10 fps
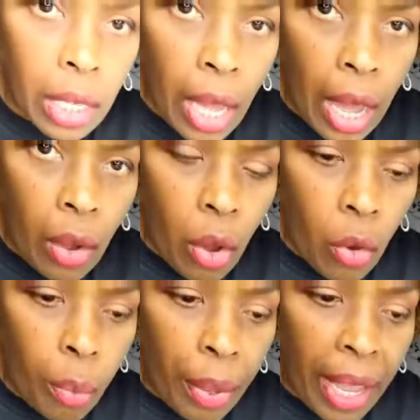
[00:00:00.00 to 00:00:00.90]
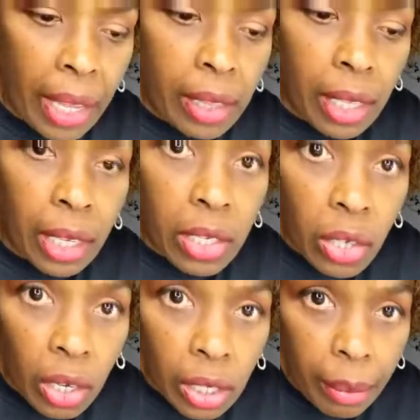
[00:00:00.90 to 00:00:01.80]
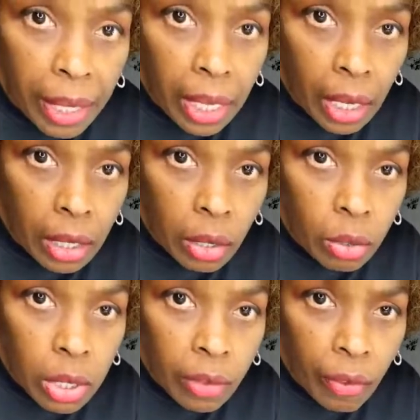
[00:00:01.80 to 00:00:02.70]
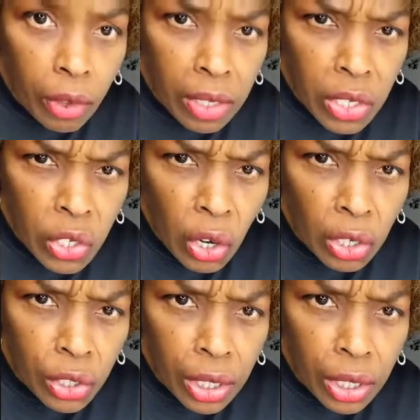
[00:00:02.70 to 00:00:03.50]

how opaque things are, let me get close for the Sargent.